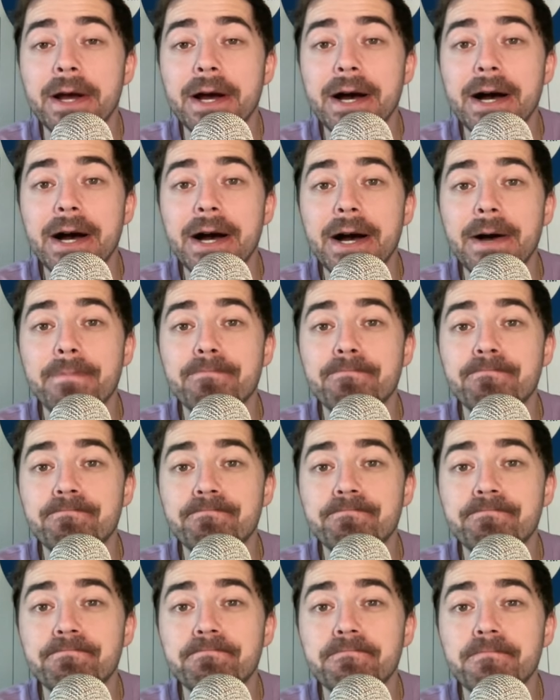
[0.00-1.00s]
um,
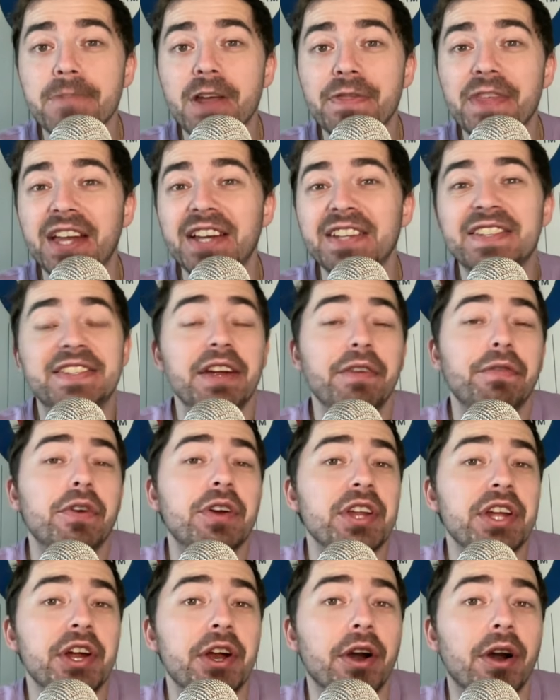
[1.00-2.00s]
that it's
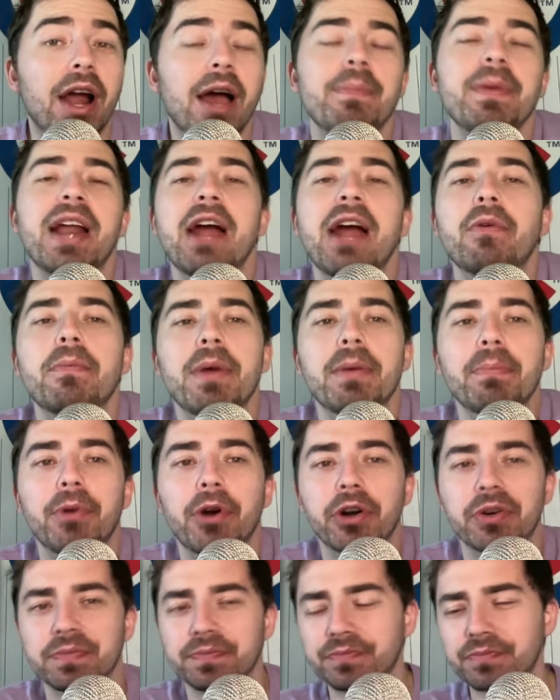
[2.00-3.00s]
different here. I mean, I
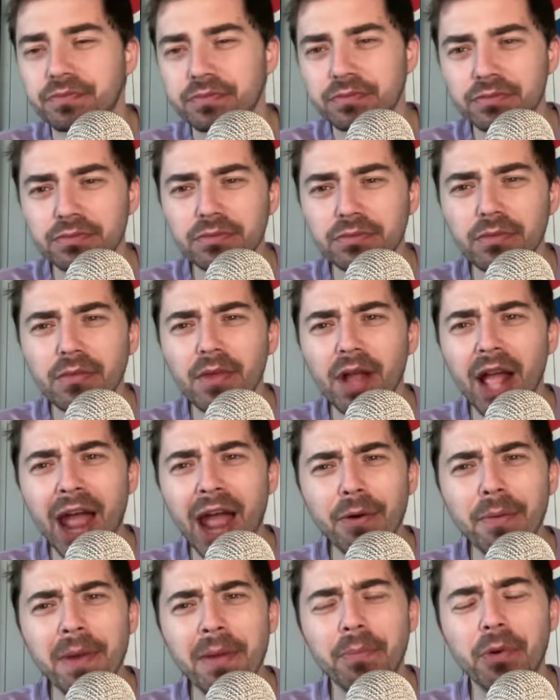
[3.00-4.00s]
remember. I
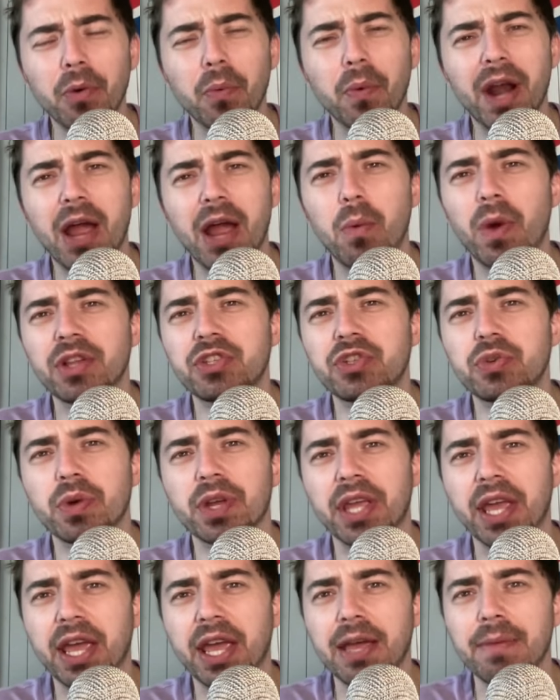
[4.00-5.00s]
remember when I went to a
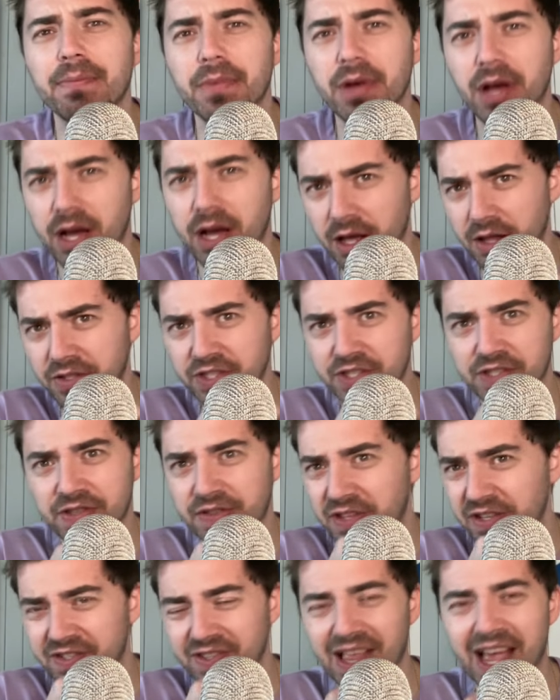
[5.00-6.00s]
game uh, just
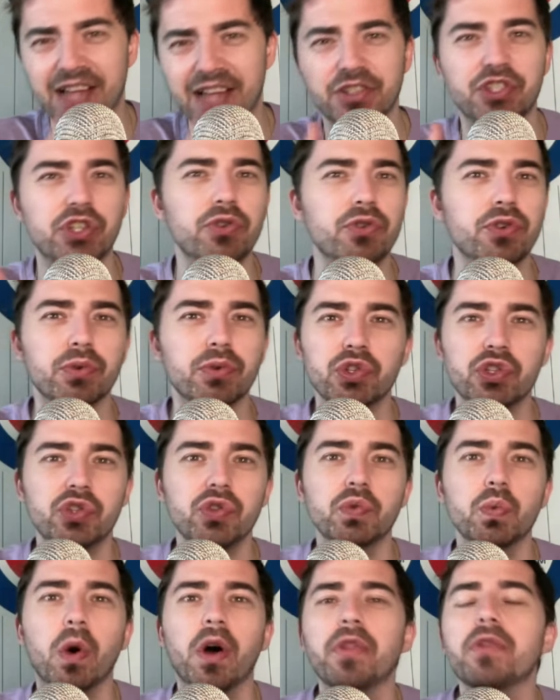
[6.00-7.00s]
this last June. It was
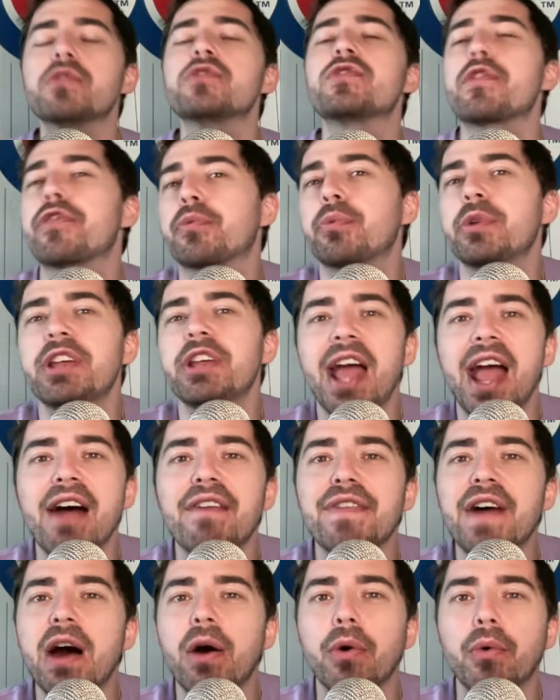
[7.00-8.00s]
June one. There was a three and a half
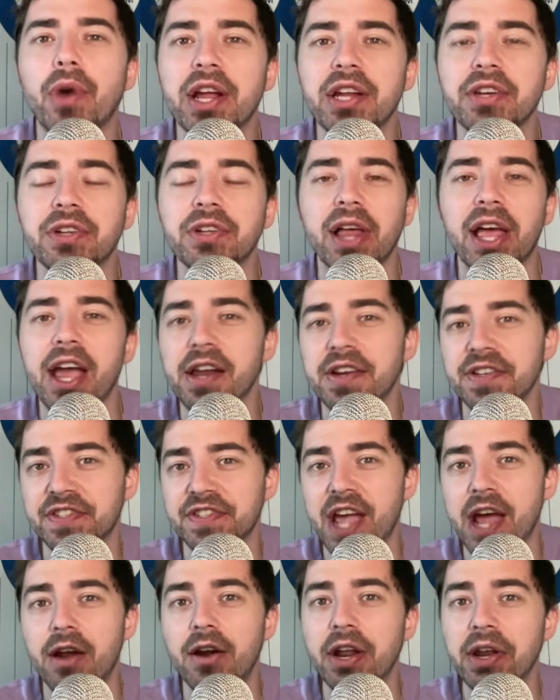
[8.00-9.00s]
hour rain delay on a
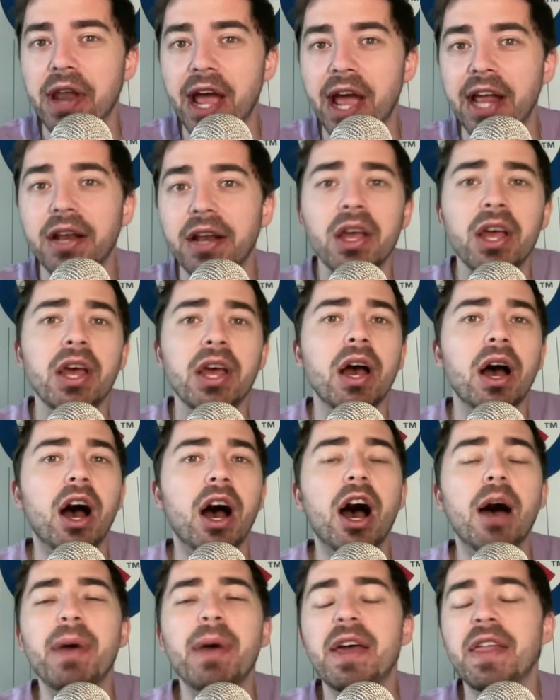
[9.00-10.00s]
Saturday night,
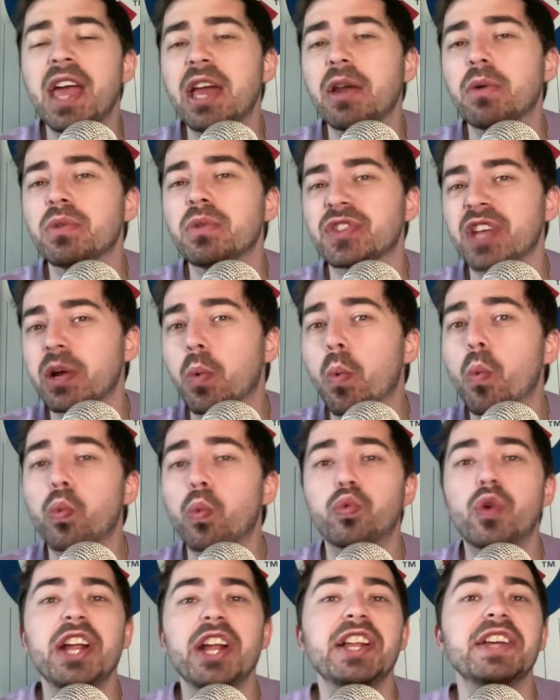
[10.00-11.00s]
uh, and, and, it was like
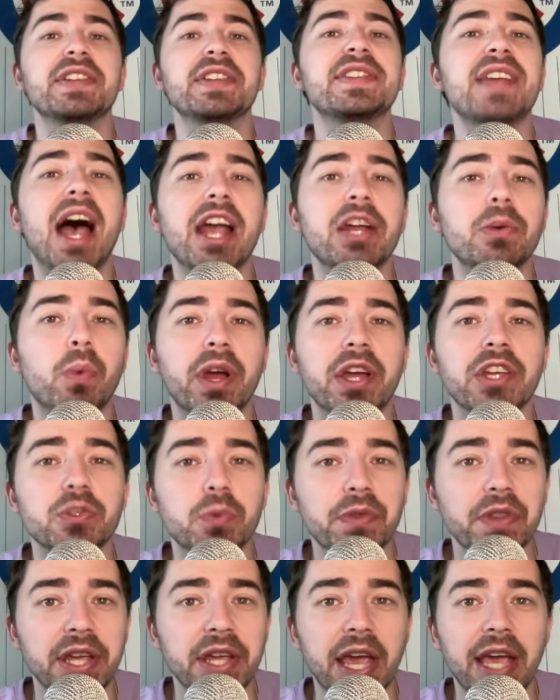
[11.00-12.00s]
raining sideways
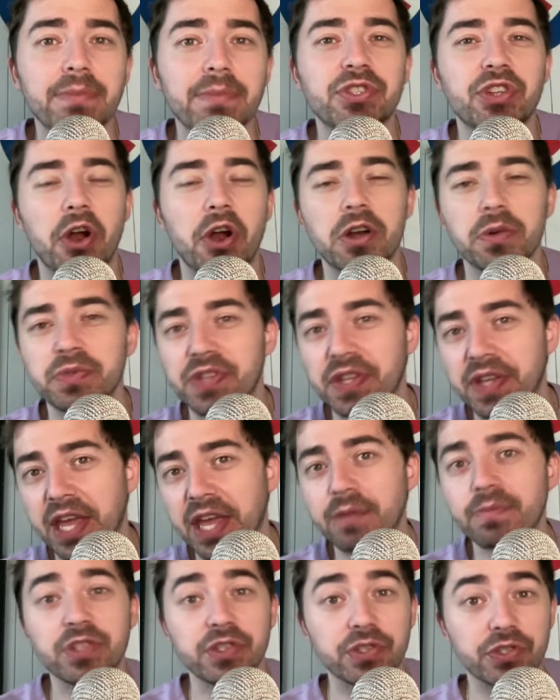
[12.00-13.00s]
when the game started. It was the
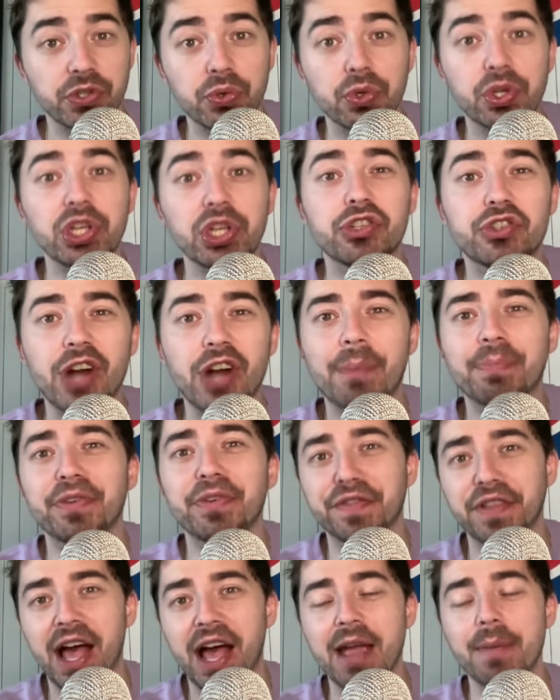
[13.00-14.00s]
game Suzuki dropped the
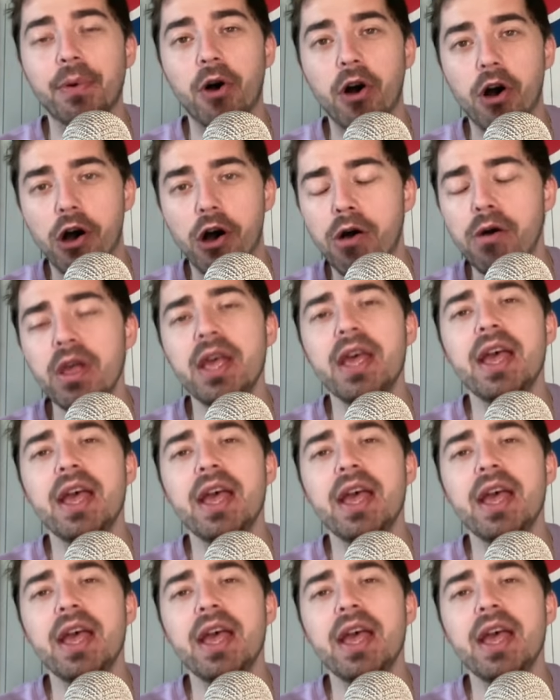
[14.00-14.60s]
fly ball